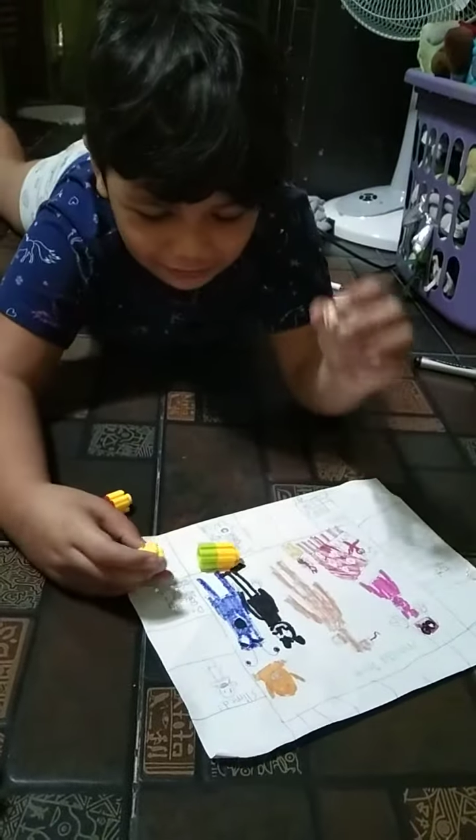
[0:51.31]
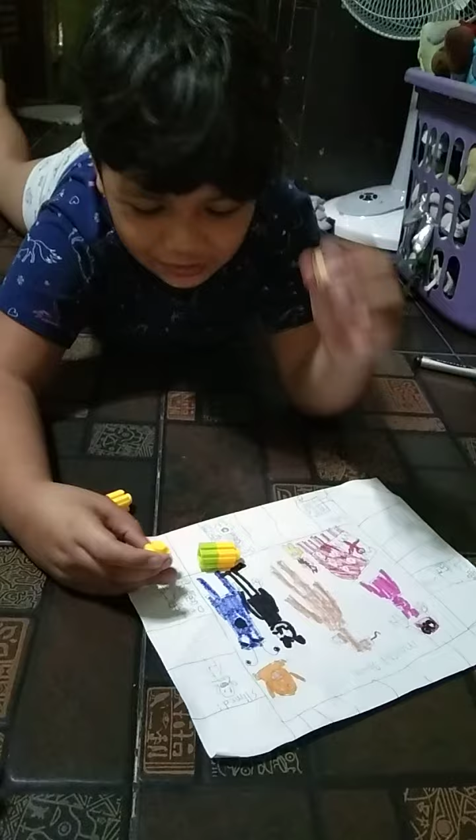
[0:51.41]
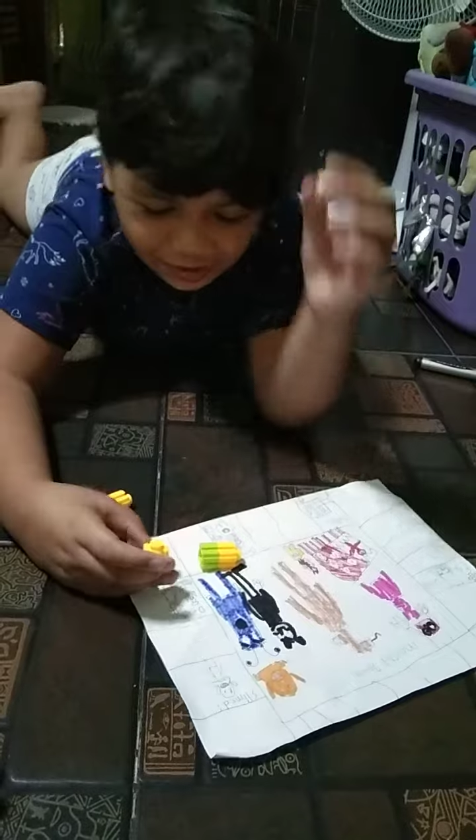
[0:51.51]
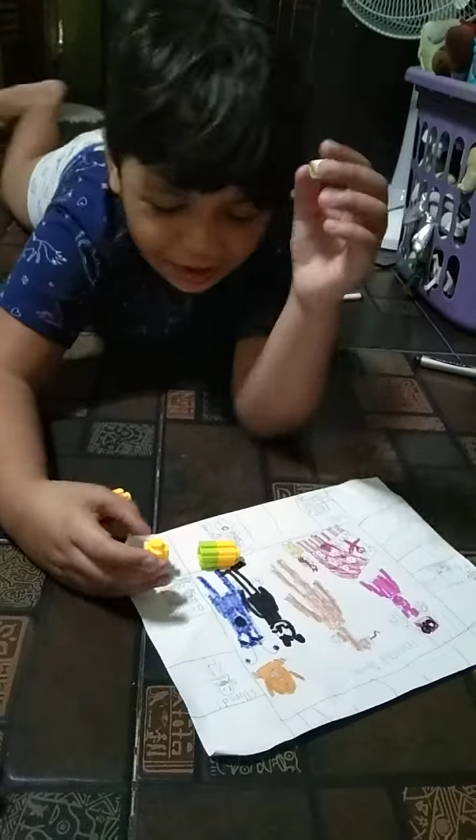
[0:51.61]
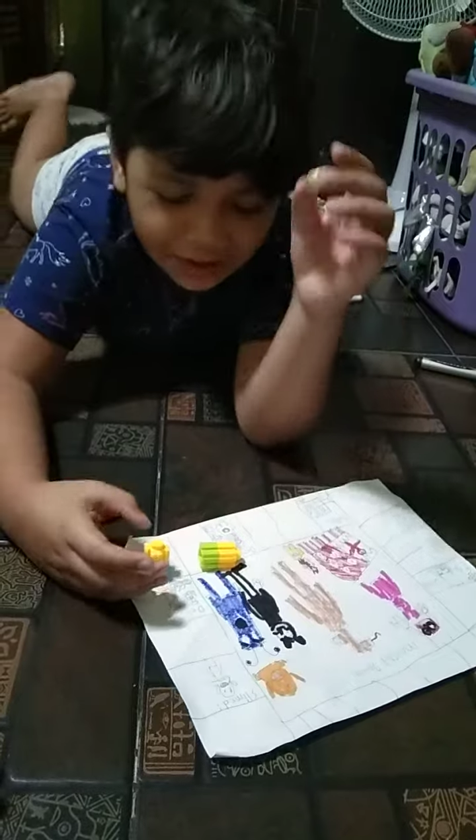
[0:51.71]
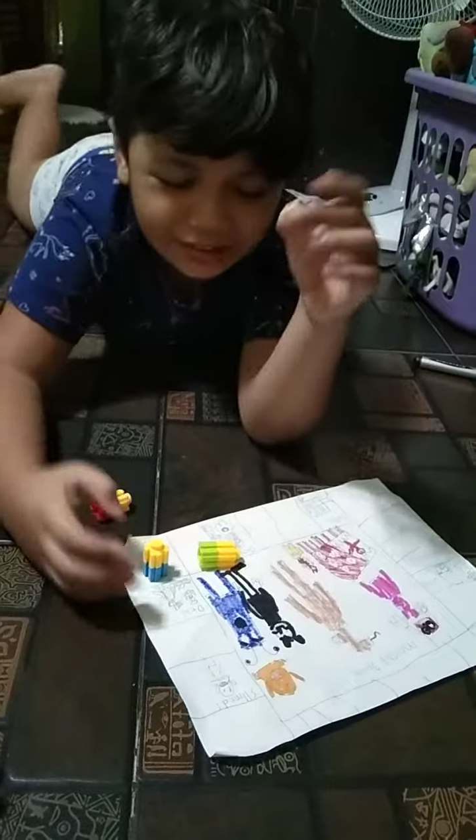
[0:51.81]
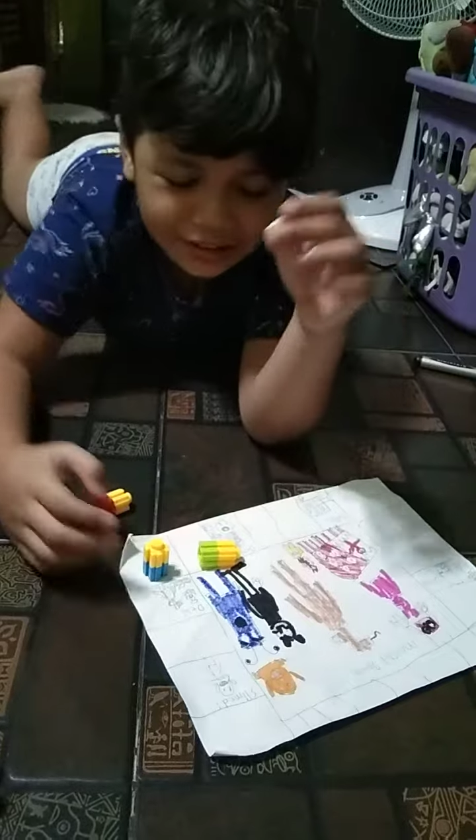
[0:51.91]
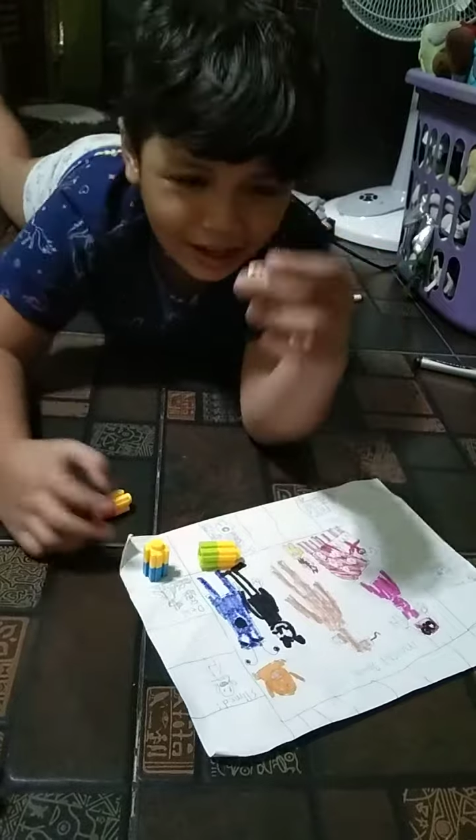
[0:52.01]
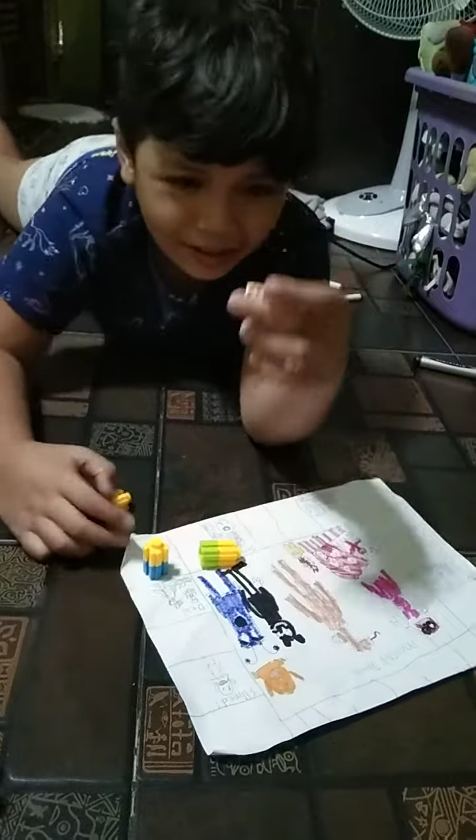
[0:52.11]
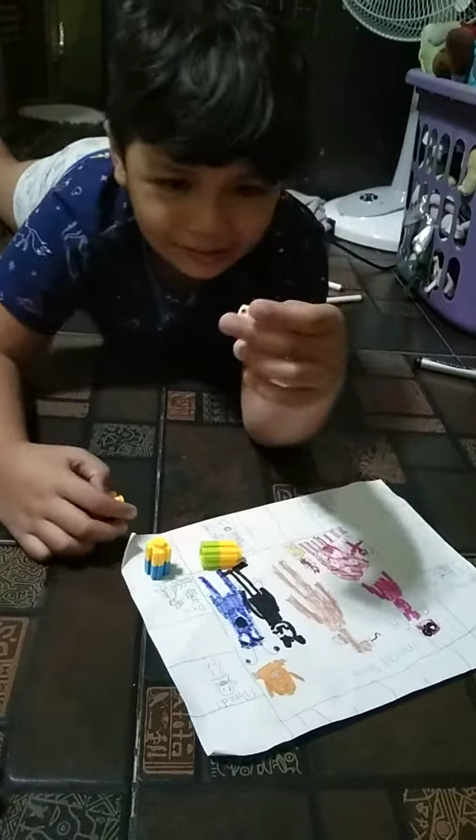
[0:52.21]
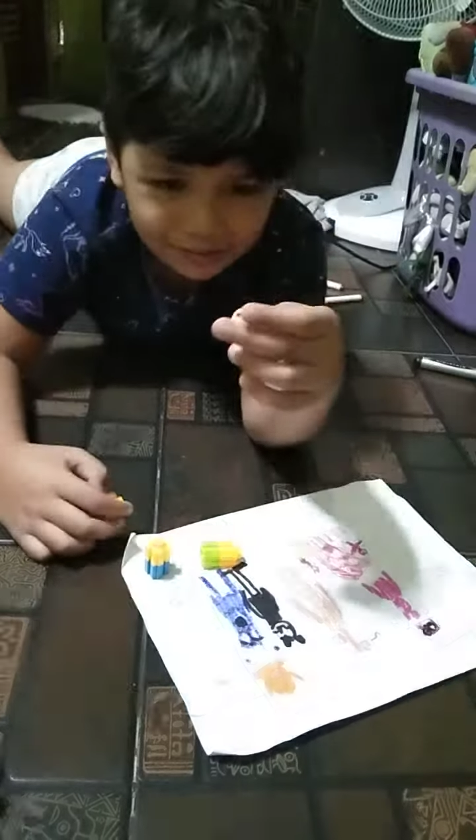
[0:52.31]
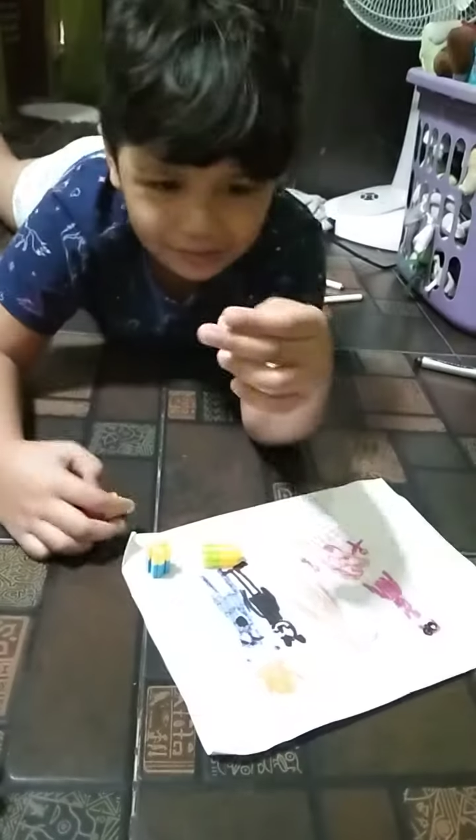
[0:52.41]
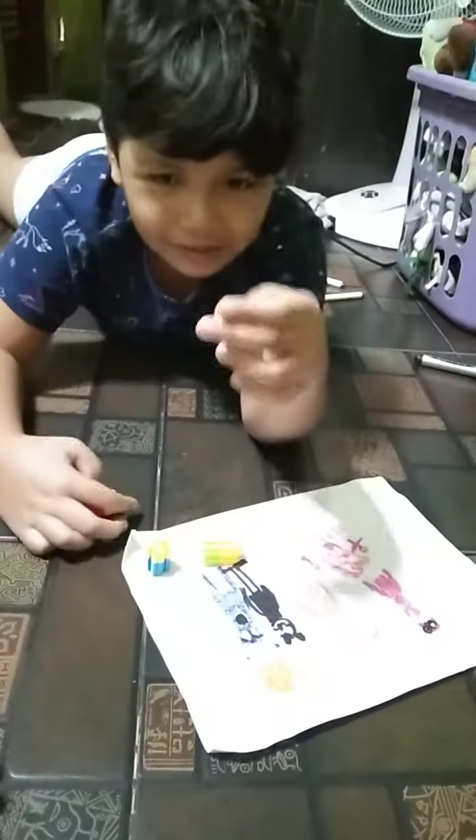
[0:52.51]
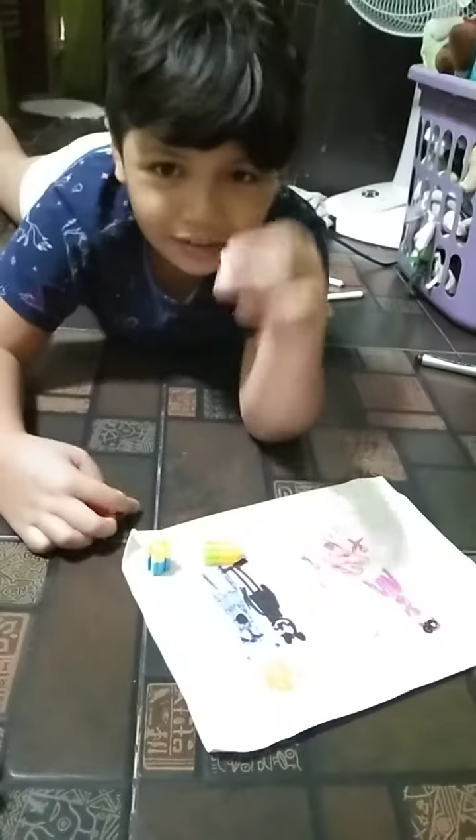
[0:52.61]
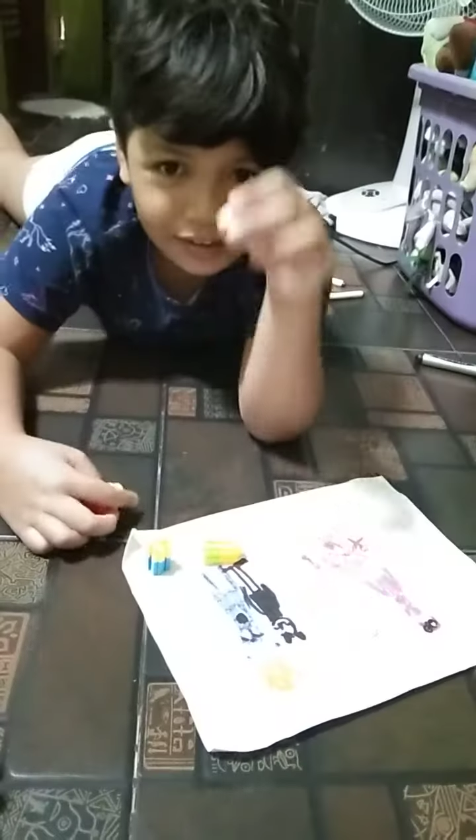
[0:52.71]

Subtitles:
if you got a dice,